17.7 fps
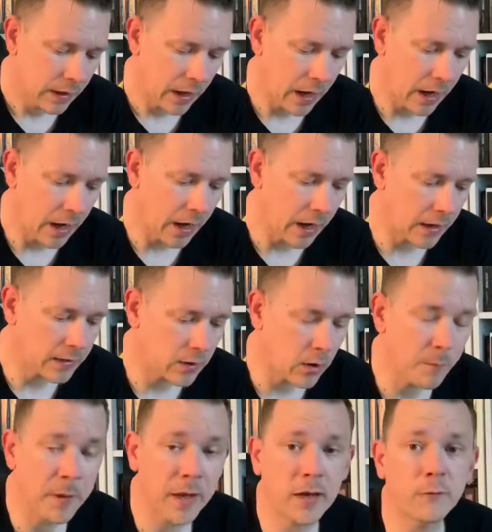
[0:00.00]
and
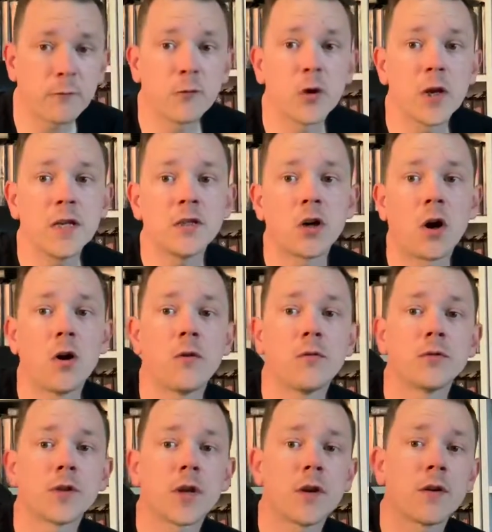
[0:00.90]
I picked 3
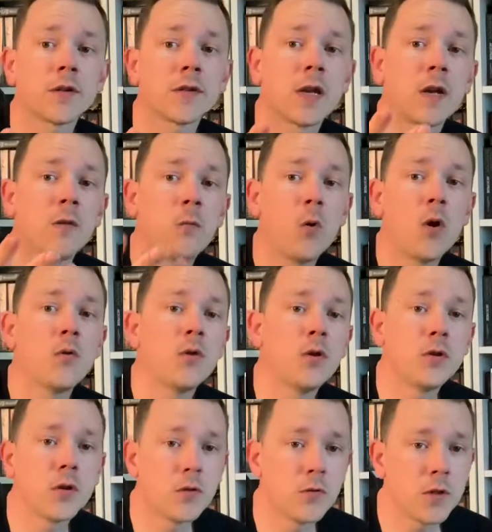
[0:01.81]
titles, and I said, will
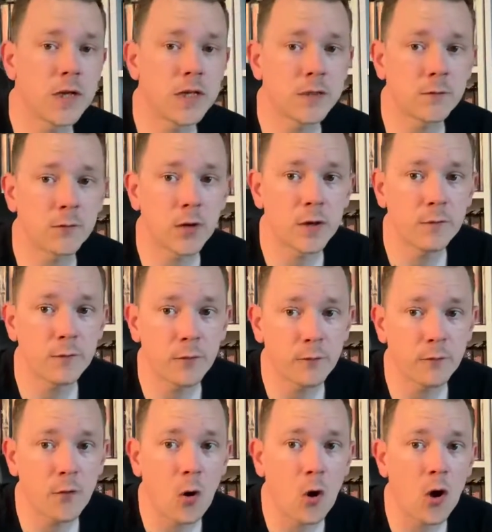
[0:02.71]
you do these 3 for
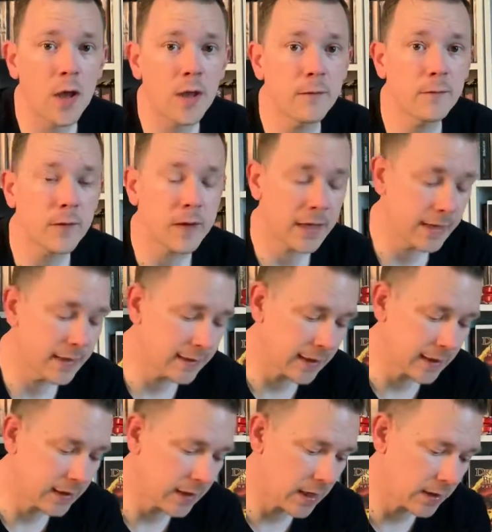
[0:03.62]
£5? He
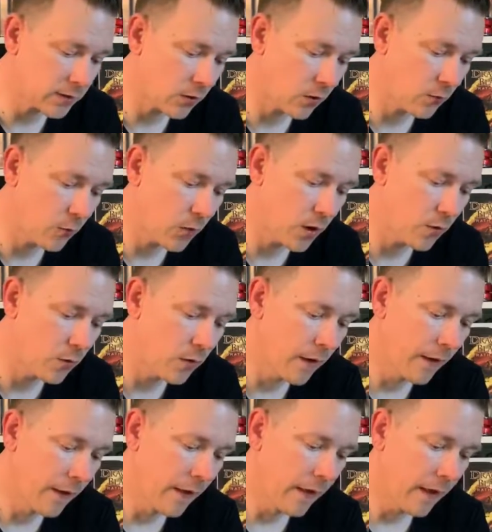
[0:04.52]
said, yes, I will.
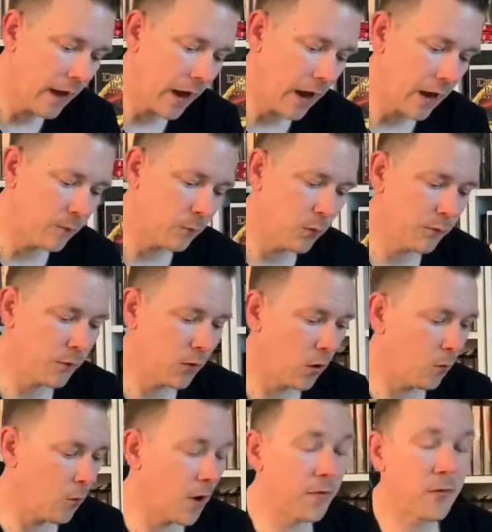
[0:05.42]
And we've
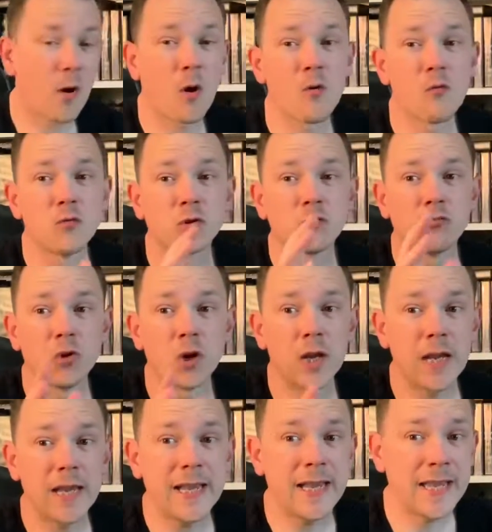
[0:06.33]
got one that I was
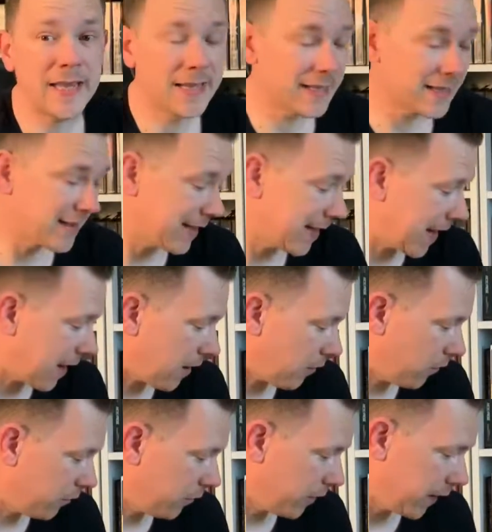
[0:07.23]
really eager to get
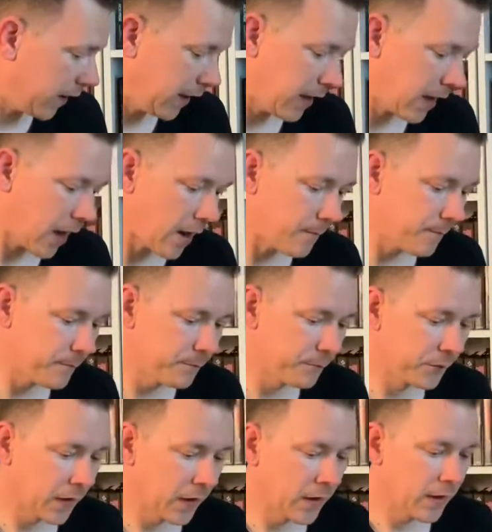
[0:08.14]
on the
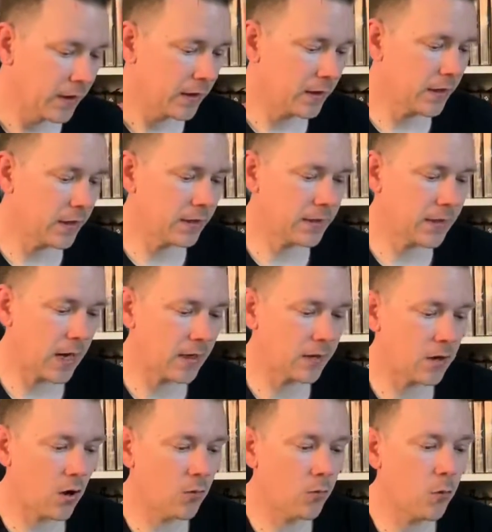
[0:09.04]

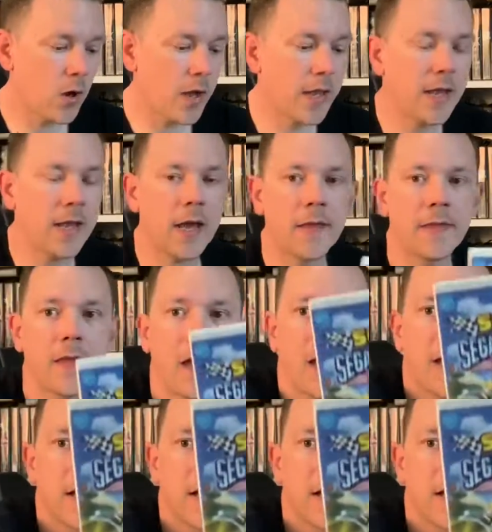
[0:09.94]
Nintendo Wii, and that